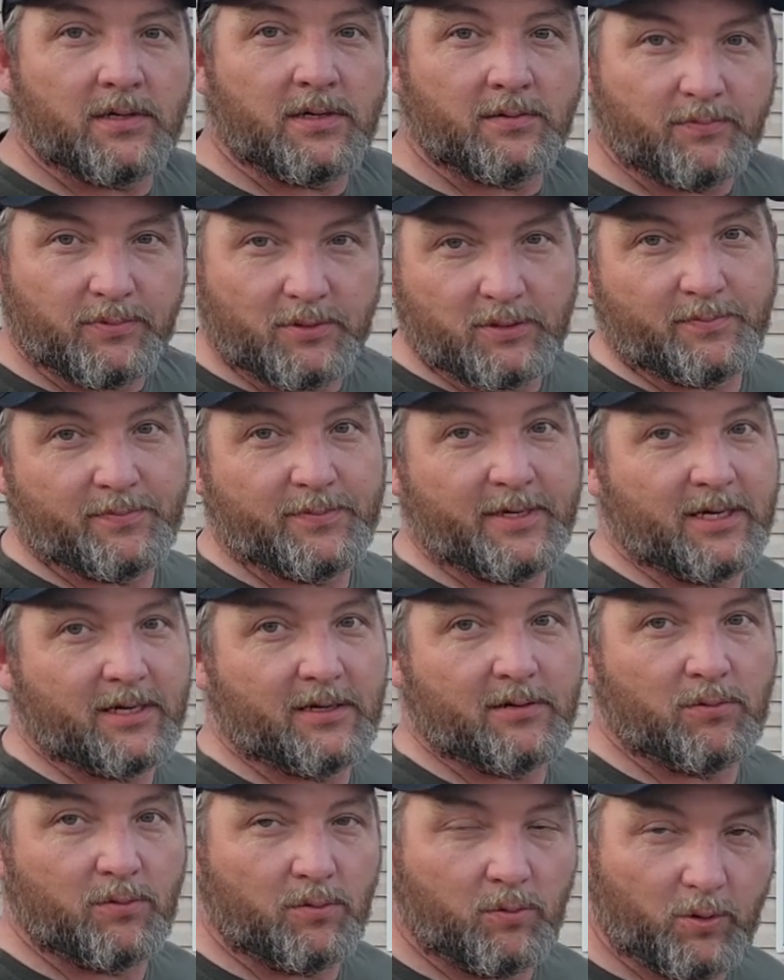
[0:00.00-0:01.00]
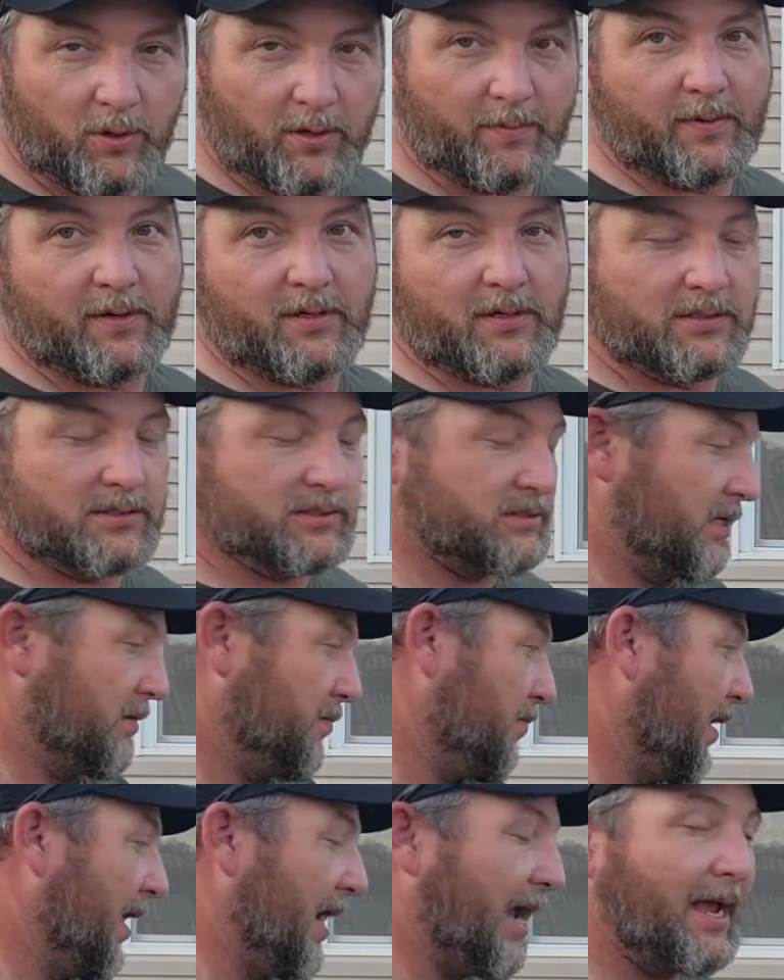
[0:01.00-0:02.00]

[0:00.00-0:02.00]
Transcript: and put them there where I'm going to set my